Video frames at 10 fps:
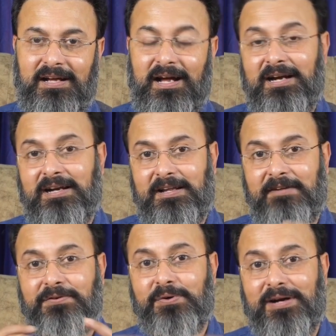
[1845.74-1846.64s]
And
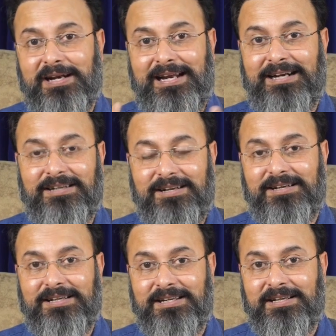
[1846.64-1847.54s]
if you are
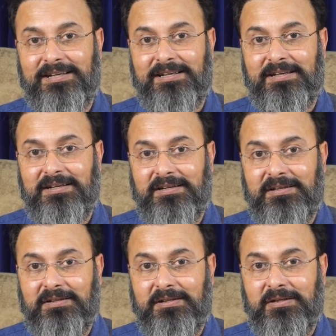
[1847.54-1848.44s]
elderly,
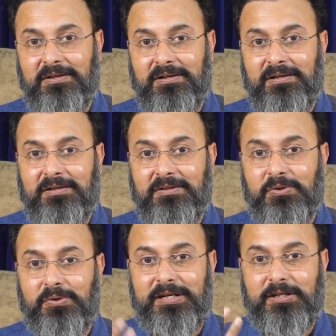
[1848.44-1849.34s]

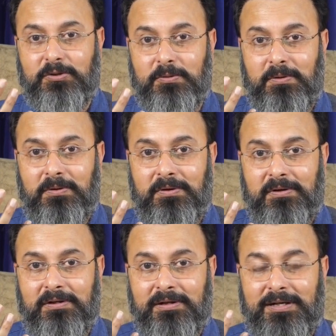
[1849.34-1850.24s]
you need to
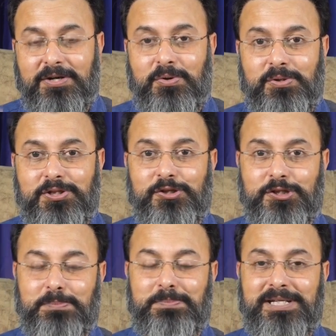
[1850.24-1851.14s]
control your
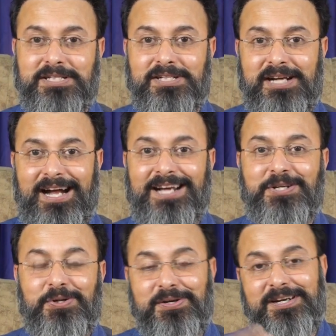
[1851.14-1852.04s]
speech
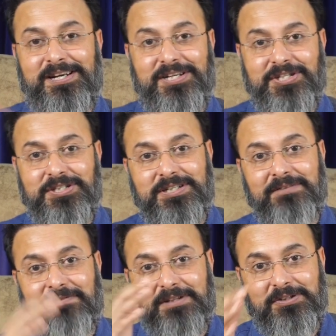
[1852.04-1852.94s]
and your
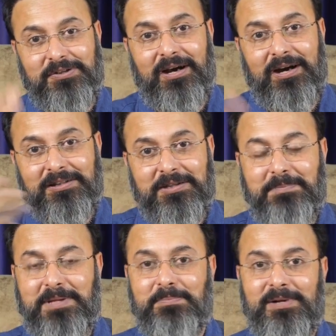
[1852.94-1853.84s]
relationship with other
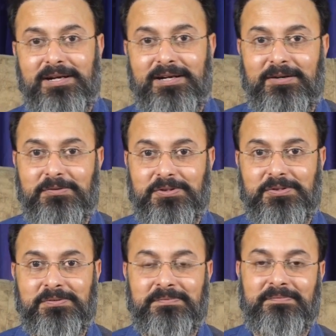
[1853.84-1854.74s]
people around
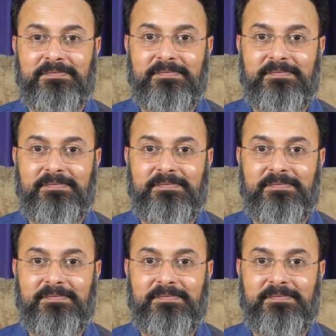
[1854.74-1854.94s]
you.